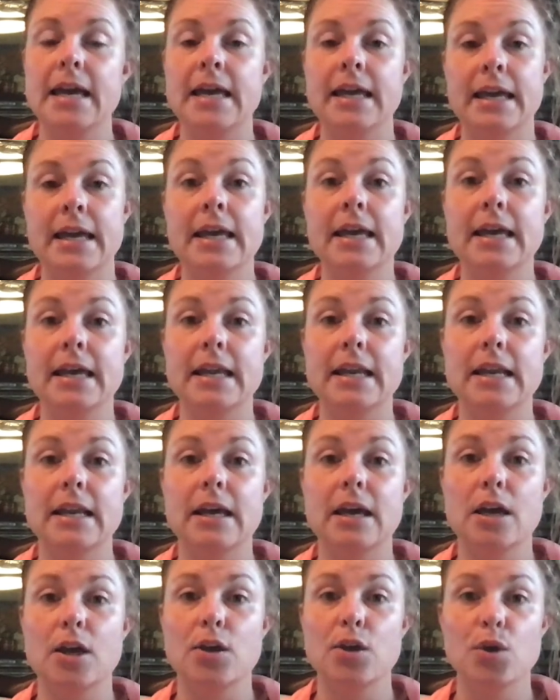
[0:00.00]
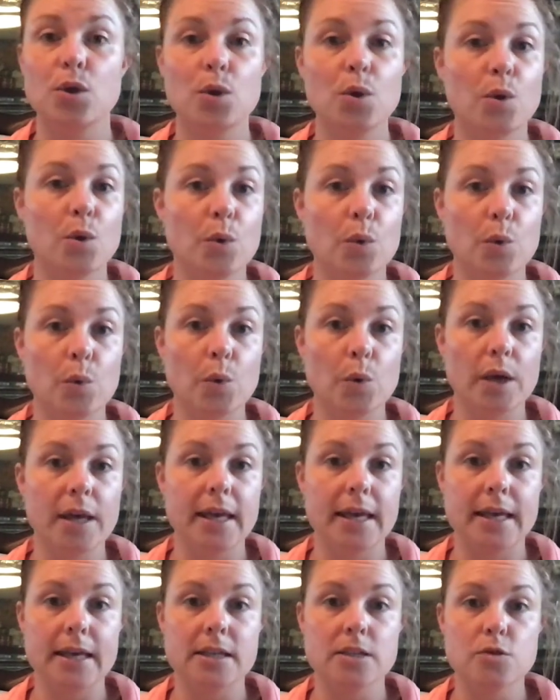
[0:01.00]
in who
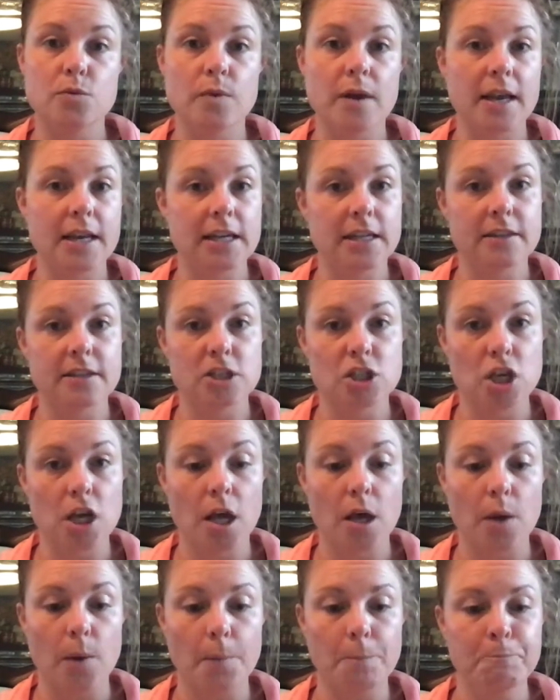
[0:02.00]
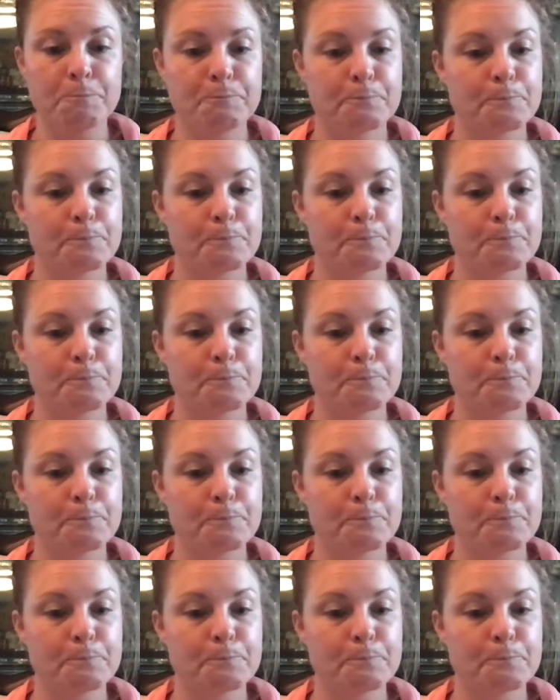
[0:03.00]
is running the show.